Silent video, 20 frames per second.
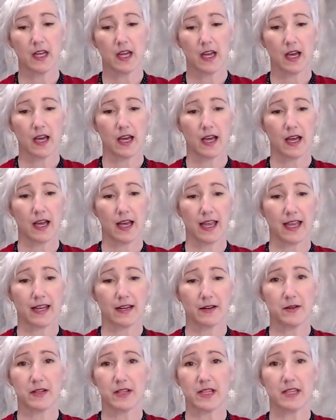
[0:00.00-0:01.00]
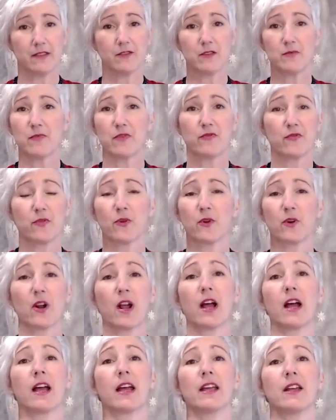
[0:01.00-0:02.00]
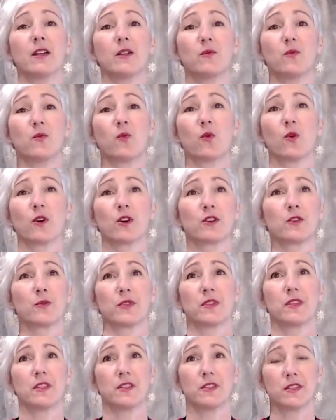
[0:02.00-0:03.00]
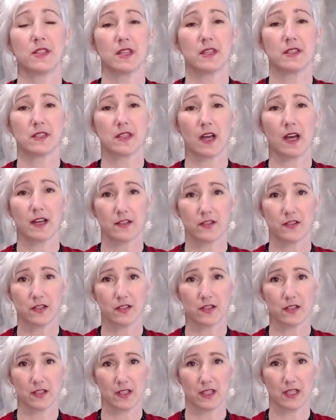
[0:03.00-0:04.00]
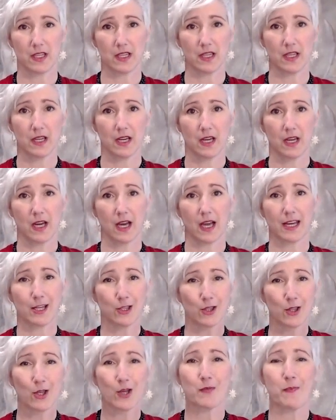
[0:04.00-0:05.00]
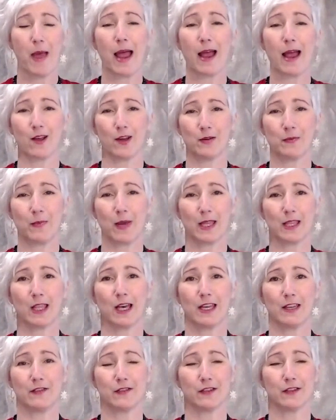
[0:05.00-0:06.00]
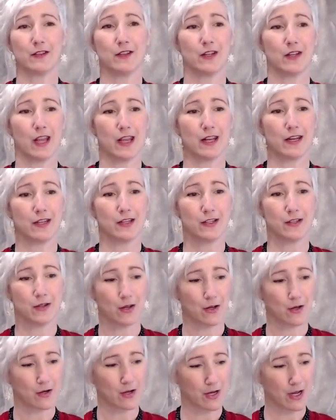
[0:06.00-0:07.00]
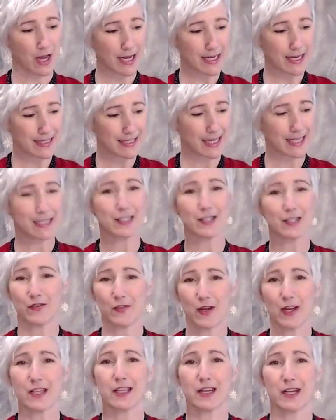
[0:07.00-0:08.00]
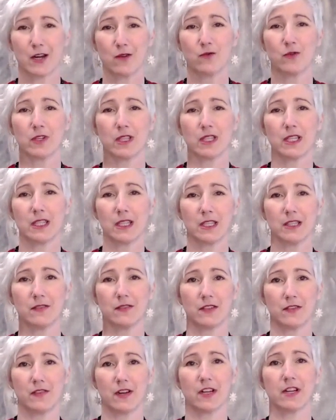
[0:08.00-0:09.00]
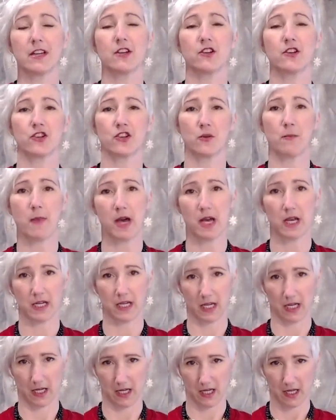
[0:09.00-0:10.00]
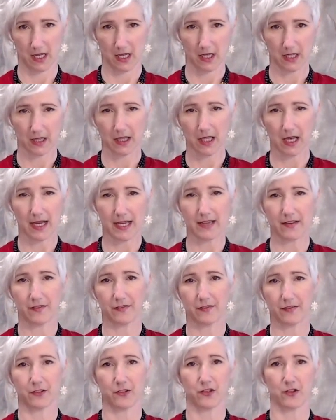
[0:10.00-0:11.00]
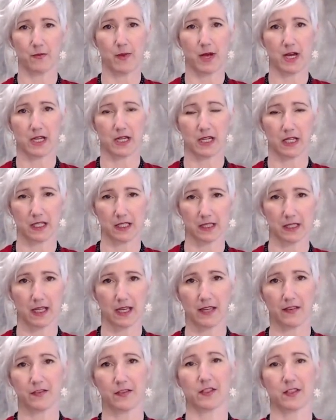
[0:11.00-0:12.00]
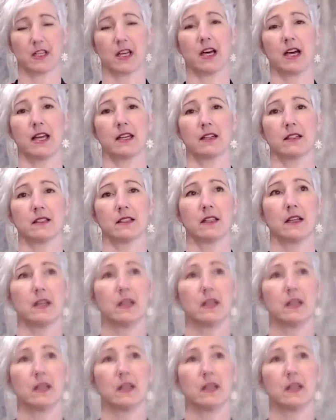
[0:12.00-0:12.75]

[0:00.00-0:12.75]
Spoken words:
And even before I worked with these things consciously, I can look back on my life and identify that I really lived a very shamanic life, a shamanic lifestyle.